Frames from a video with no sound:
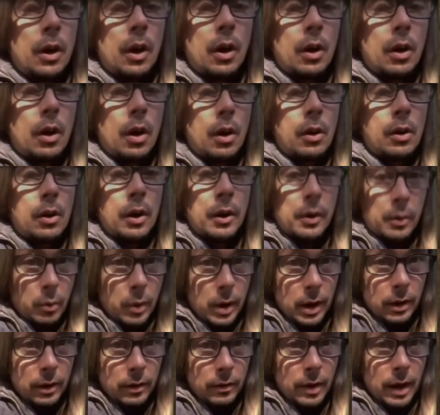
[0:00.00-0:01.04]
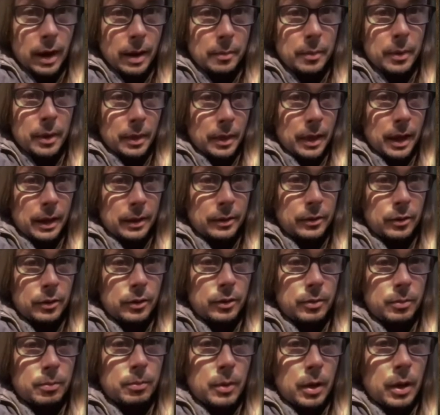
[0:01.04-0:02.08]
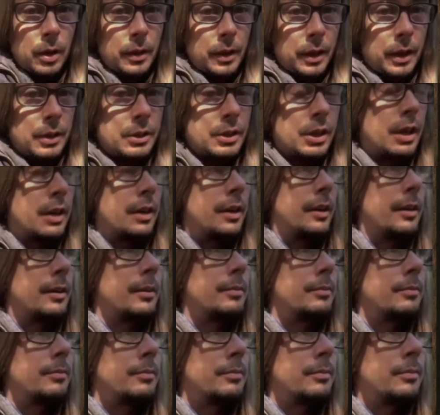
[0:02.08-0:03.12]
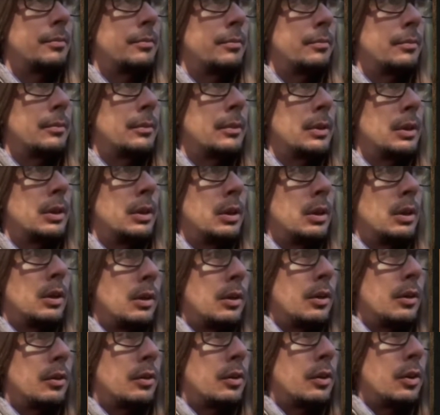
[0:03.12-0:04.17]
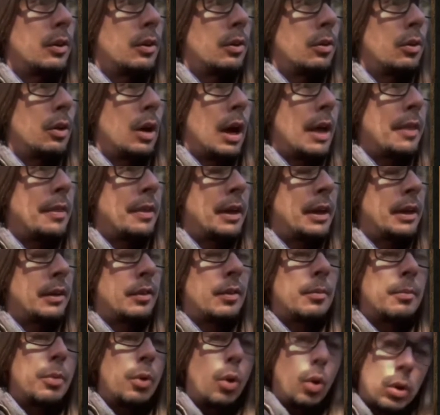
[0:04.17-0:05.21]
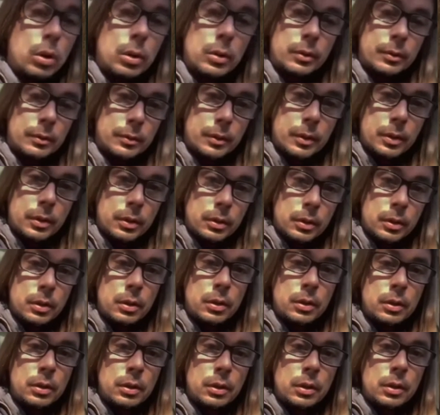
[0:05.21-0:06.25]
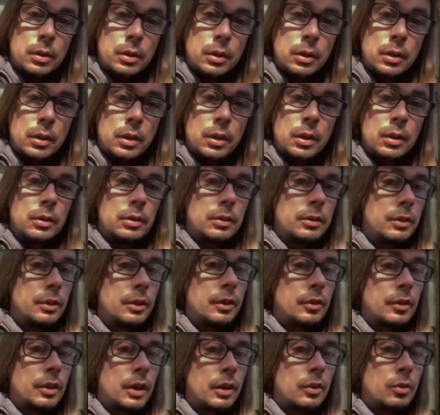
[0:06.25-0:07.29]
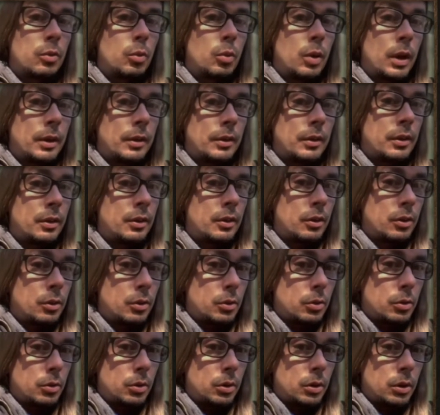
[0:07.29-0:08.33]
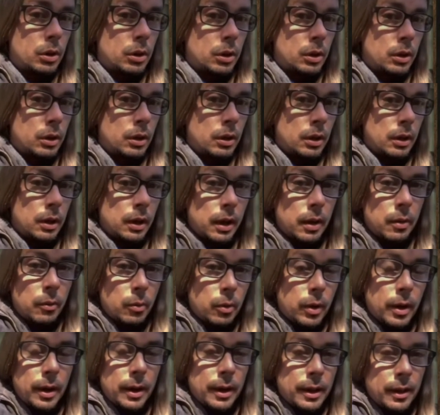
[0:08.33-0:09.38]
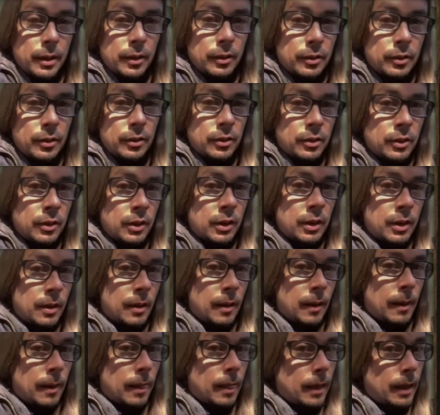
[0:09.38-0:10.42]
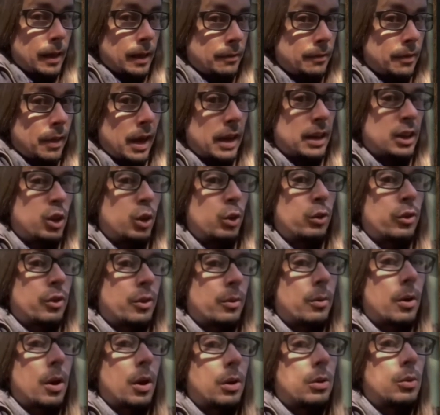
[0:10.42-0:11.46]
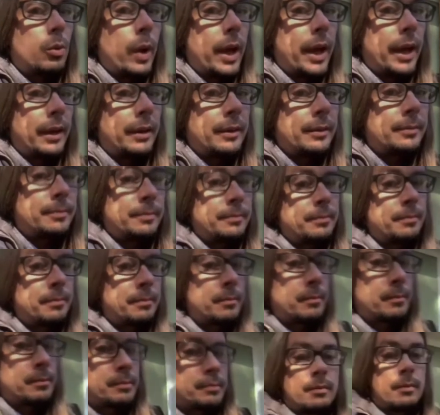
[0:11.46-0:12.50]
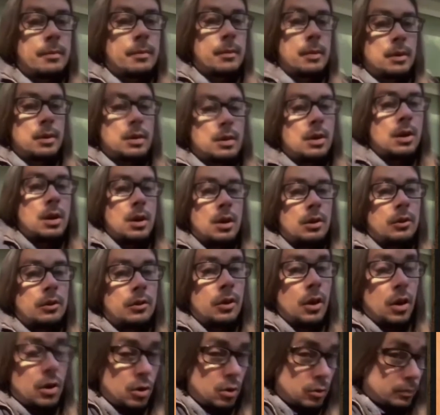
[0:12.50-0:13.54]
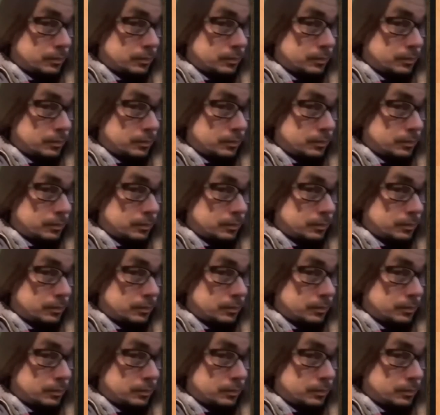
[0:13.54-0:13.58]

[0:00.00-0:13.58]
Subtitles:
are unaware of that, but that's on the agenda. So I think it's important to discuss what to do and what it is if that goes the wrong way. So